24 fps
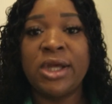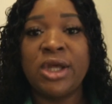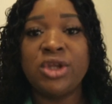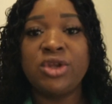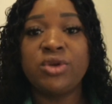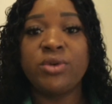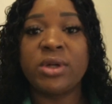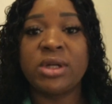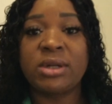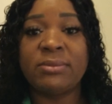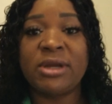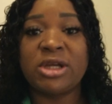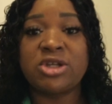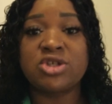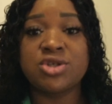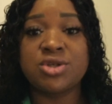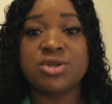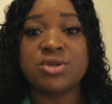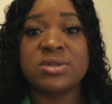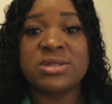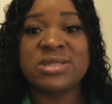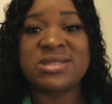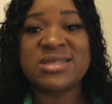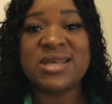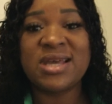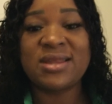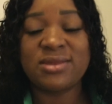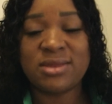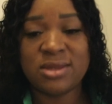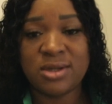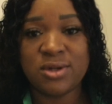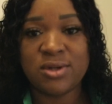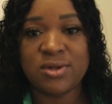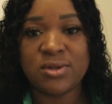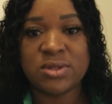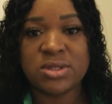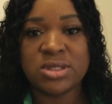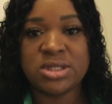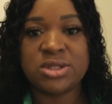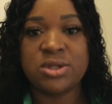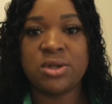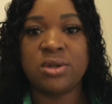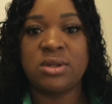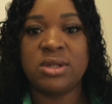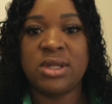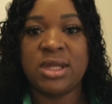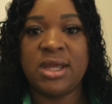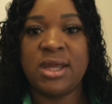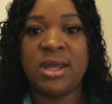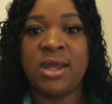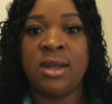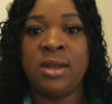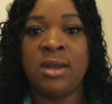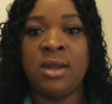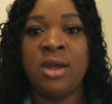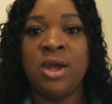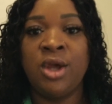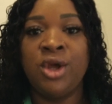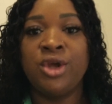you want to make sure you set those so then